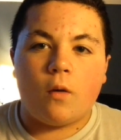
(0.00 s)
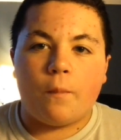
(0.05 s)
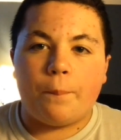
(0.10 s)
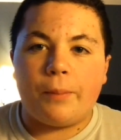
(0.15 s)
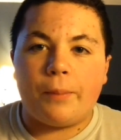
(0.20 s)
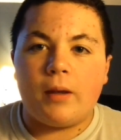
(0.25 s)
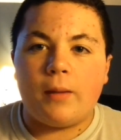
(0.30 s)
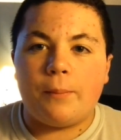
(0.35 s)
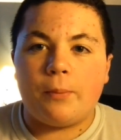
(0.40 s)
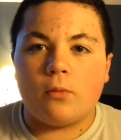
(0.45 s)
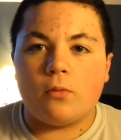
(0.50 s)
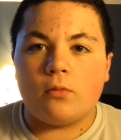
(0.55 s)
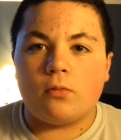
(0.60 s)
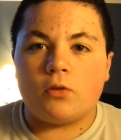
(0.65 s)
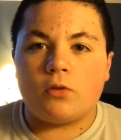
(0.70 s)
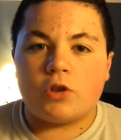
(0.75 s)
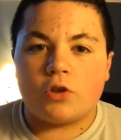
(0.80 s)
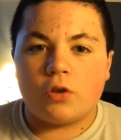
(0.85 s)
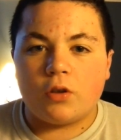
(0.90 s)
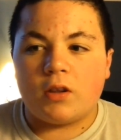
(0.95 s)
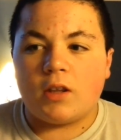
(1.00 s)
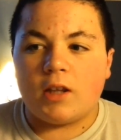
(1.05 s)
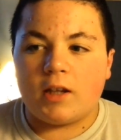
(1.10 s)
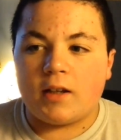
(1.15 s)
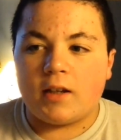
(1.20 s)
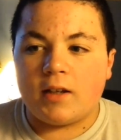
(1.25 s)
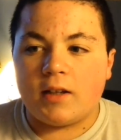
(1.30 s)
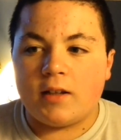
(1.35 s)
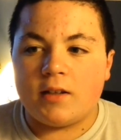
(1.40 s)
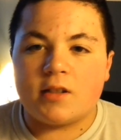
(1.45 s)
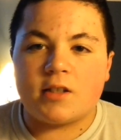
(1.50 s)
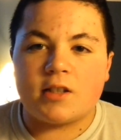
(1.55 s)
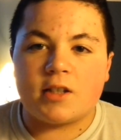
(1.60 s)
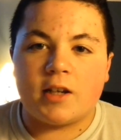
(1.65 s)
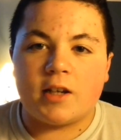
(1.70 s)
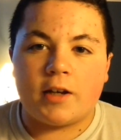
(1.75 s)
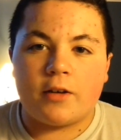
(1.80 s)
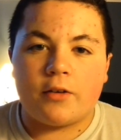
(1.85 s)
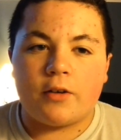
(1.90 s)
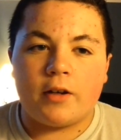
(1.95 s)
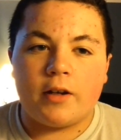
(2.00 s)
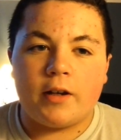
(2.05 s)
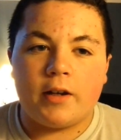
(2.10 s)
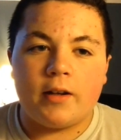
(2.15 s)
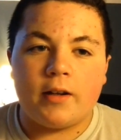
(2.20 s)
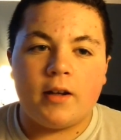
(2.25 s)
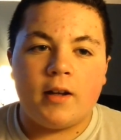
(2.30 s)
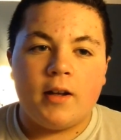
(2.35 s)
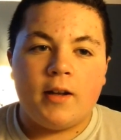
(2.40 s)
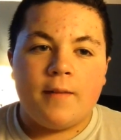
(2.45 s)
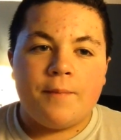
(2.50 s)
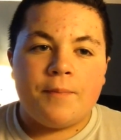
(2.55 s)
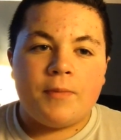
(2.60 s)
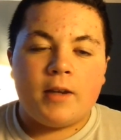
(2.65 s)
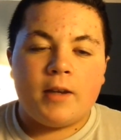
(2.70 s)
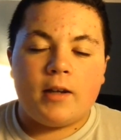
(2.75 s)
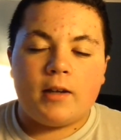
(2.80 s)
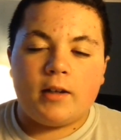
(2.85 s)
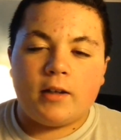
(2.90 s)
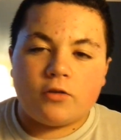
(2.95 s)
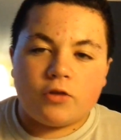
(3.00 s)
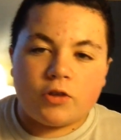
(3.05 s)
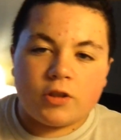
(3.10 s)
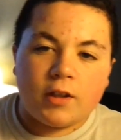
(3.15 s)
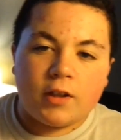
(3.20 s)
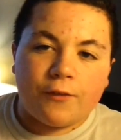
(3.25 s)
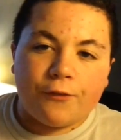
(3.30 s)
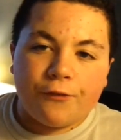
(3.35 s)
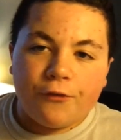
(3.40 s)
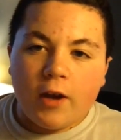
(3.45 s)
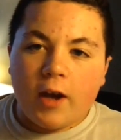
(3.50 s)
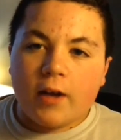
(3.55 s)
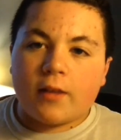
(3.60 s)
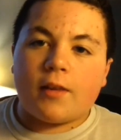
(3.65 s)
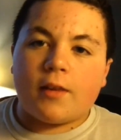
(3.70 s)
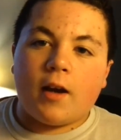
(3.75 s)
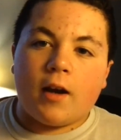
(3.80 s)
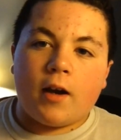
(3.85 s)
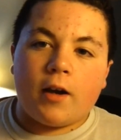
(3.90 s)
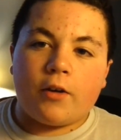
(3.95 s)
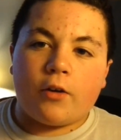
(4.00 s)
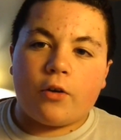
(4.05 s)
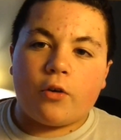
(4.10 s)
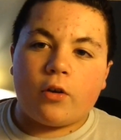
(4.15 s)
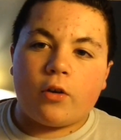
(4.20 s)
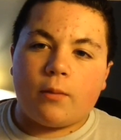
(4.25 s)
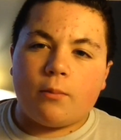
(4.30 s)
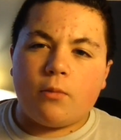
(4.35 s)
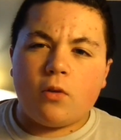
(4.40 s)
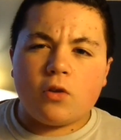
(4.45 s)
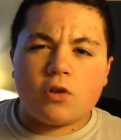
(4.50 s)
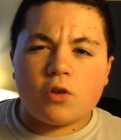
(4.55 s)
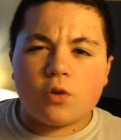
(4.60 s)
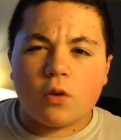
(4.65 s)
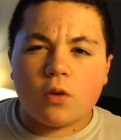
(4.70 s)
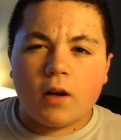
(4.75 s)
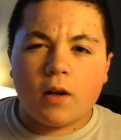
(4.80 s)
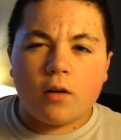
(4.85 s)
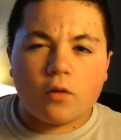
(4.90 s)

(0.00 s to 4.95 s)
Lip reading: people should think it is scary. And an interesting fact that I heard, I'm not sure how